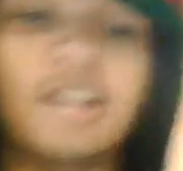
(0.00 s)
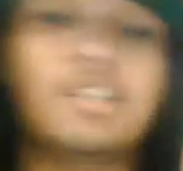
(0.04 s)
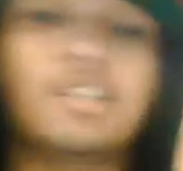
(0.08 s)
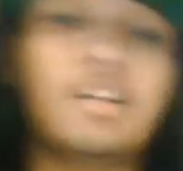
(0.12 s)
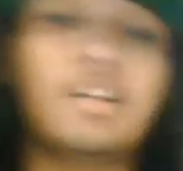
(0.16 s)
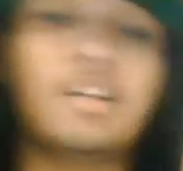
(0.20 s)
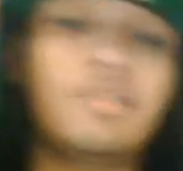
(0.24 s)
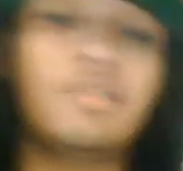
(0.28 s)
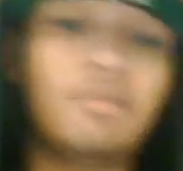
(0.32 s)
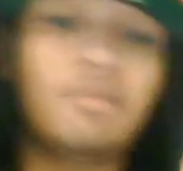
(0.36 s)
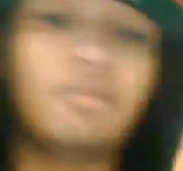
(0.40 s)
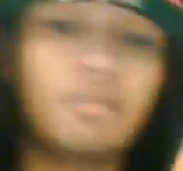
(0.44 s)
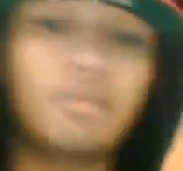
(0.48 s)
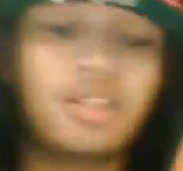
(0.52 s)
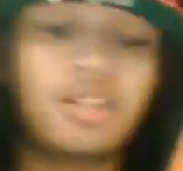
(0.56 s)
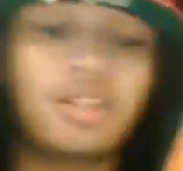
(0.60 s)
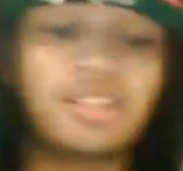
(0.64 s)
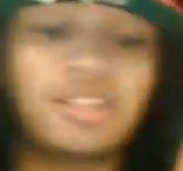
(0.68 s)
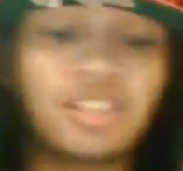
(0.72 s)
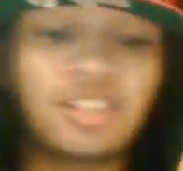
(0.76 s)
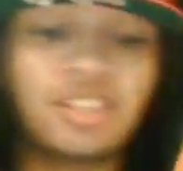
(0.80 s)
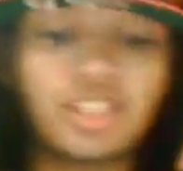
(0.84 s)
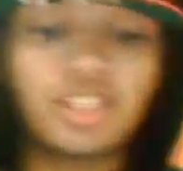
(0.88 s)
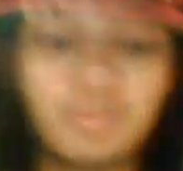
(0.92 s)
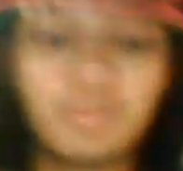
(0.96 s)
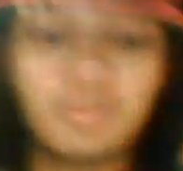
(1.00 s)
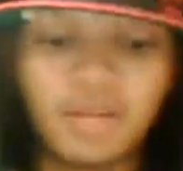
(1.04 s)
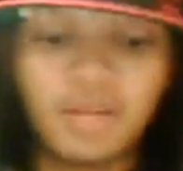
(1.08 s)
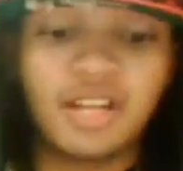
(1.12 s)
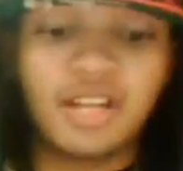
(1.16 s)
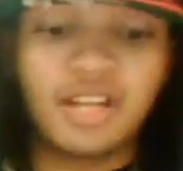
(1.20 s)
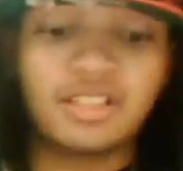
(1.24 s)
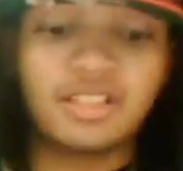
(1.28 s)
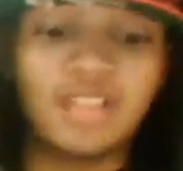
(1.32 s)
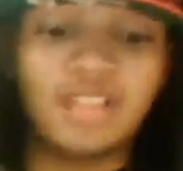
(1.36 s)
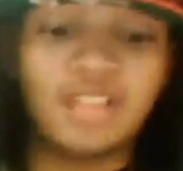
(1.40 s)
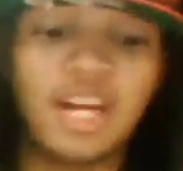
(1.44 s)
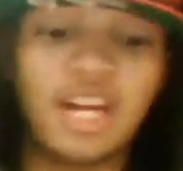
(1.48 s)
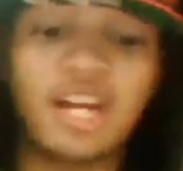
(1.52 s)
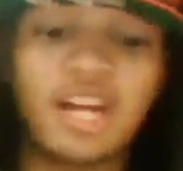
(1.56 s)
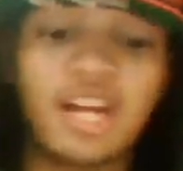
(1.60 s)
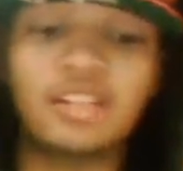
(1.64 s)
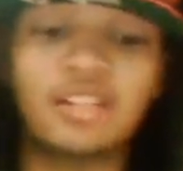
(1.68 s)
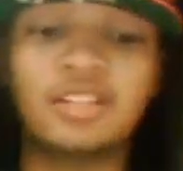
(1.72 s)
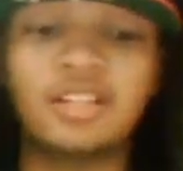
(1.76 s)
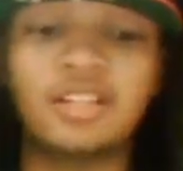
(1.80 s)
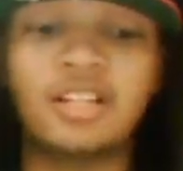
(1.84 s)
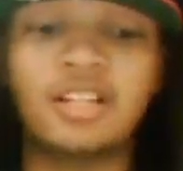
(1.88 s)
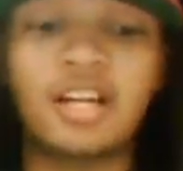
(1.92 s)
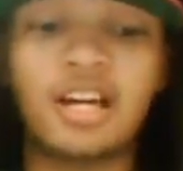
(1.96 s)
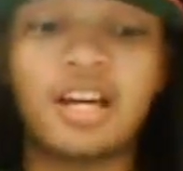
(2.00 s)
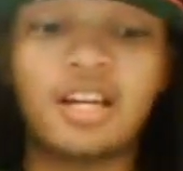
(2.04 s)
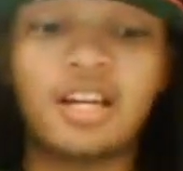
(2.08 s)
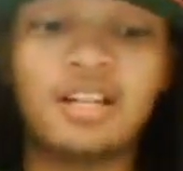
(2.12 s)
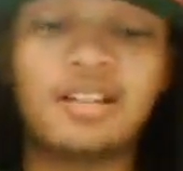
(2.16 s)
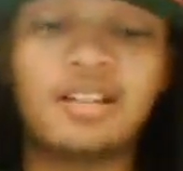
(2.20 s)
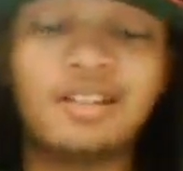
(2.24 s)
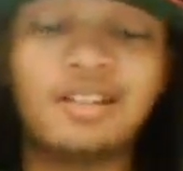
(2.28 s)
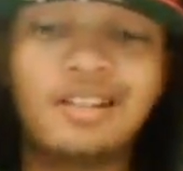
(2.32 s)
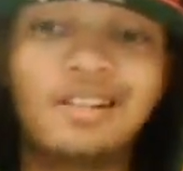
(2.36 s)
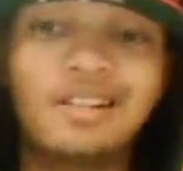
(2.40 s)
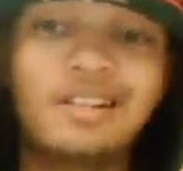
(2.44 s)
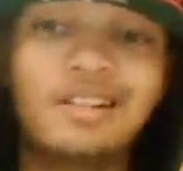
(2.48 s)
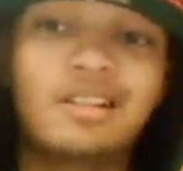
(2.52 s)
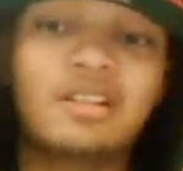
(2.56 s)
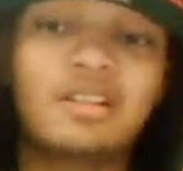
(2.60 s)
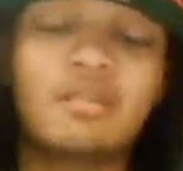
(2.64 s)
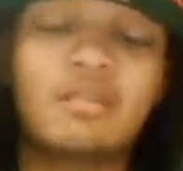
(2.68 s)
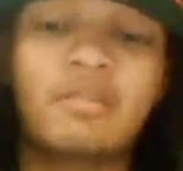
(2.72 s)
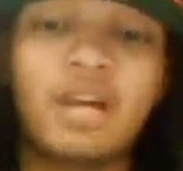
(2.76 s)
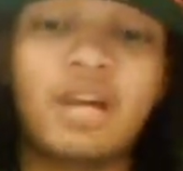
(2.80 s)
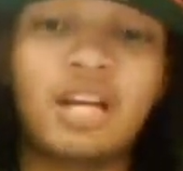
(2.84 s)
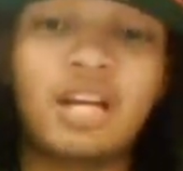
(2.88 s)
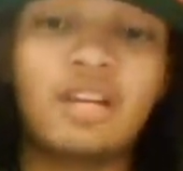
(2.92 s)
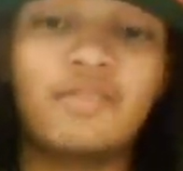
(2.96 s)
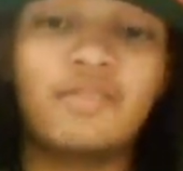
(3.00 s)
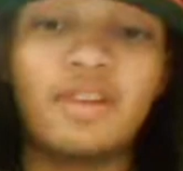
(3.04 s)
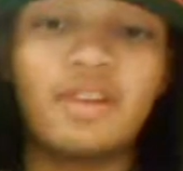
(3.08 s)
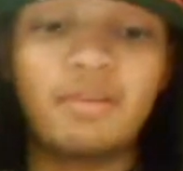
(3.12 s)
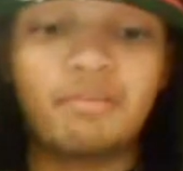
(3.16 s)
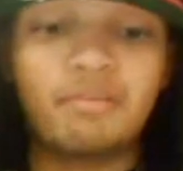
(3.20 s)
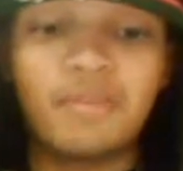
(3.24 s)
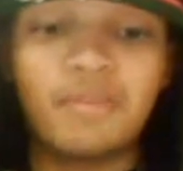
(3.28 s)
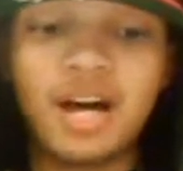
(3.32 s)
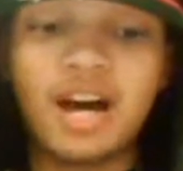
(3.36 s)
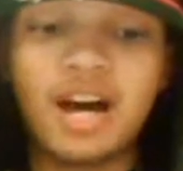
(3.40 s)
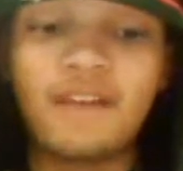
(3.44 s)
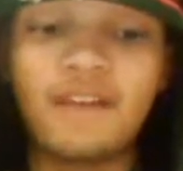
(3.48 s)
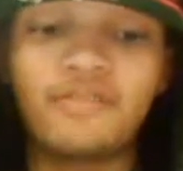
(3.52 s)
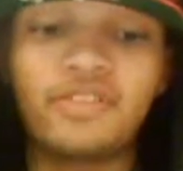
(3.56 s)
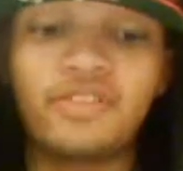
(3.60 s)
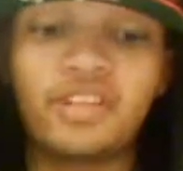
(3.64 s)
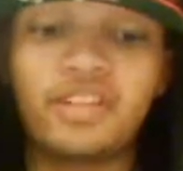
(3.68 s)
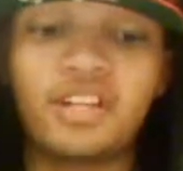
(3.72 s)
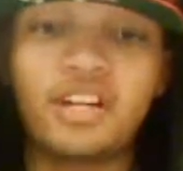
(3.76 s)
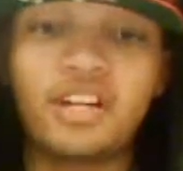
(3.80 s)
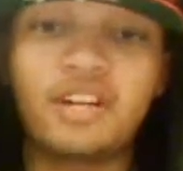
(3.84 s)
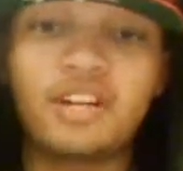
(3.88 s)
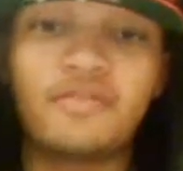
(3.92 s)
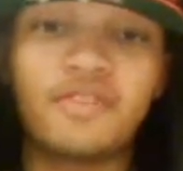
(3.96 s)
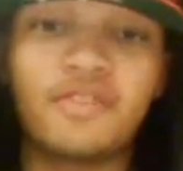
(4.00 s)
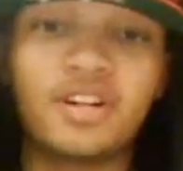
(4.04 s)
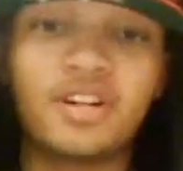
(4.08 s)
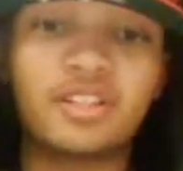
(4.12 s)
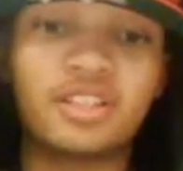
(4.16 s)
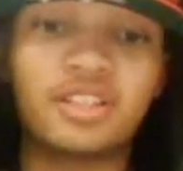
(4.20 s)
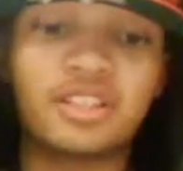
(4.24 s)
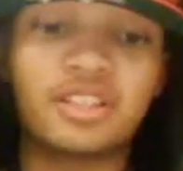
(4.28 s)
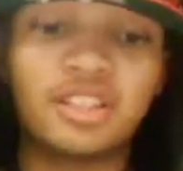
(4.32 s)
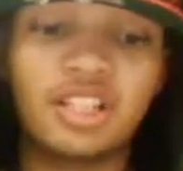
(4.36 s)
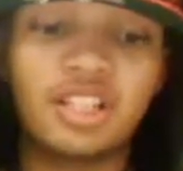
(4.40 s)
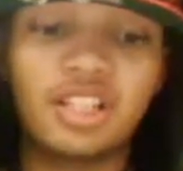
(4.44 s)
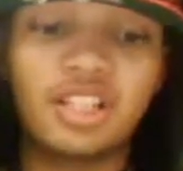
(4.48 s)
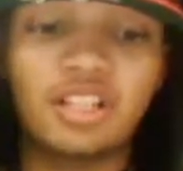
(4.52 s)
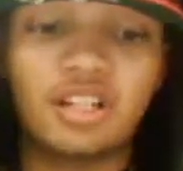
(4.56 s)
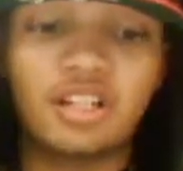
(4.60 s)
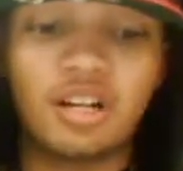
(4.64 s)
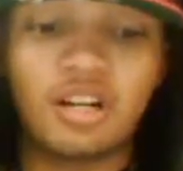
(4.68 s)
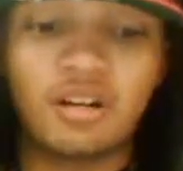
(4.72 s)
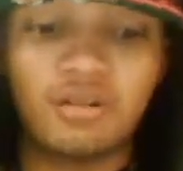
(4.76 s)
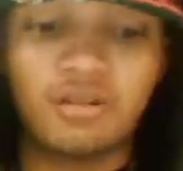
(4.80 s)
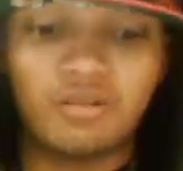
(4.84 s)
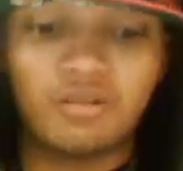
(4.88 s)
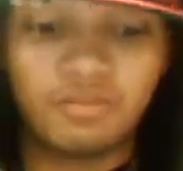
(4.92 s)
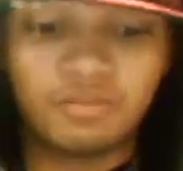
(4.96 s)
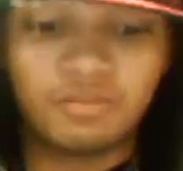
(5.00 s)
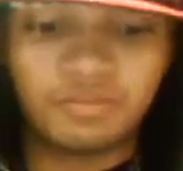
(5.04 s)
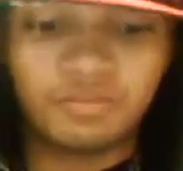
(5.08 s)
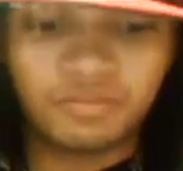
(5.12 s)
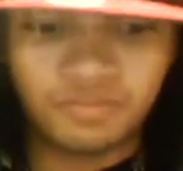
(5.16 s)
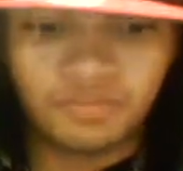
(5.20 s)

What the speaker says: telling him it will be a six-man tag tonight. The main event Mafia versus Ego.